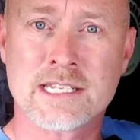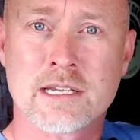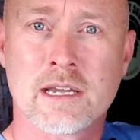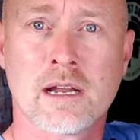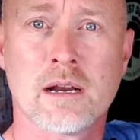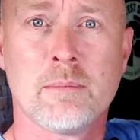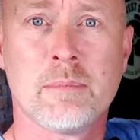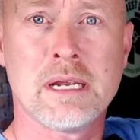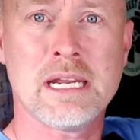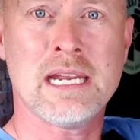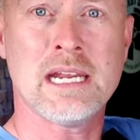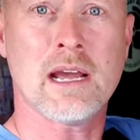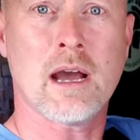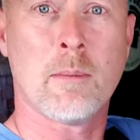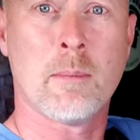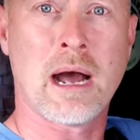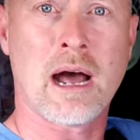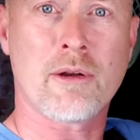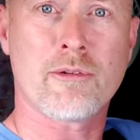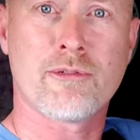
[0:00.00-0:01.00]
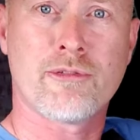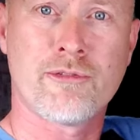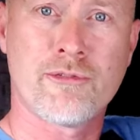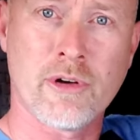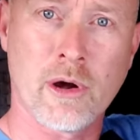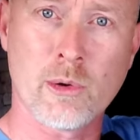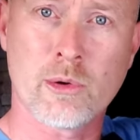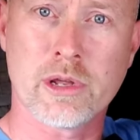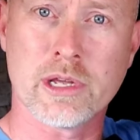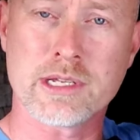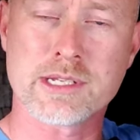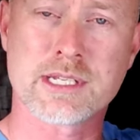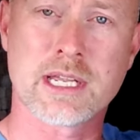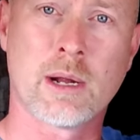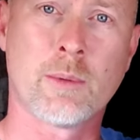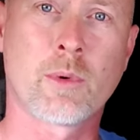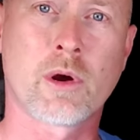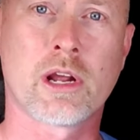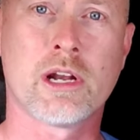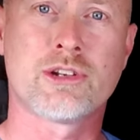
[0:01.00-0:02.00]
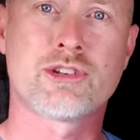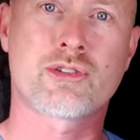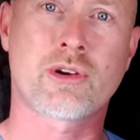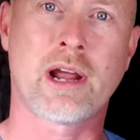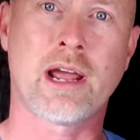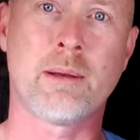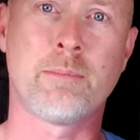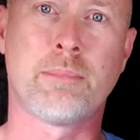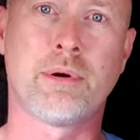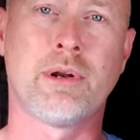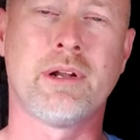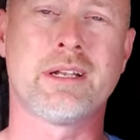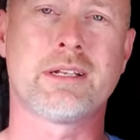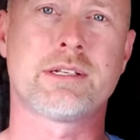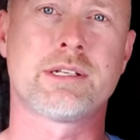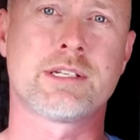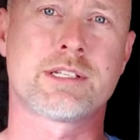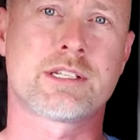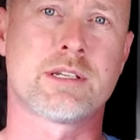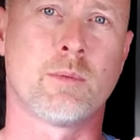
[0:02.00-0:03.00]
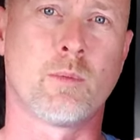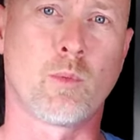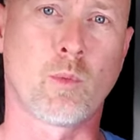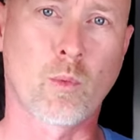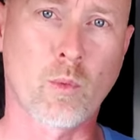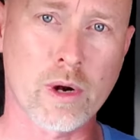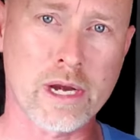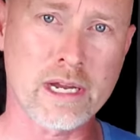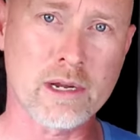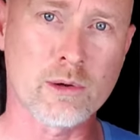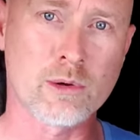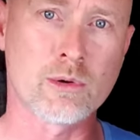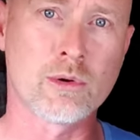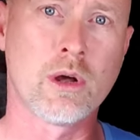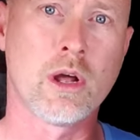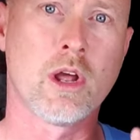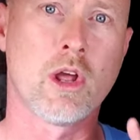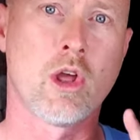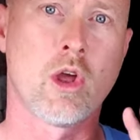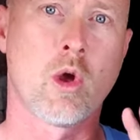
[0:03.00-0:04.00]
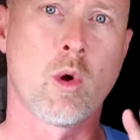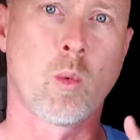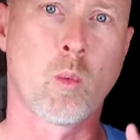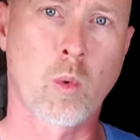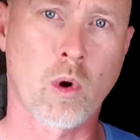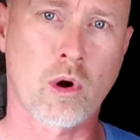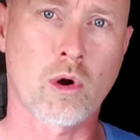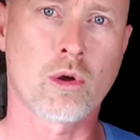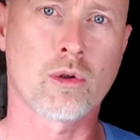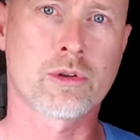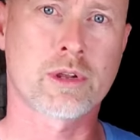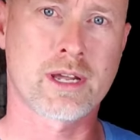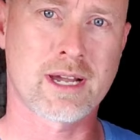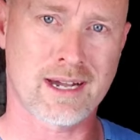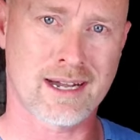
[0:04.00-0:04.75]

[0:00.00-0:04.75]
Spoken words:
It's going to be about focus, and we're going to try and put it to some real world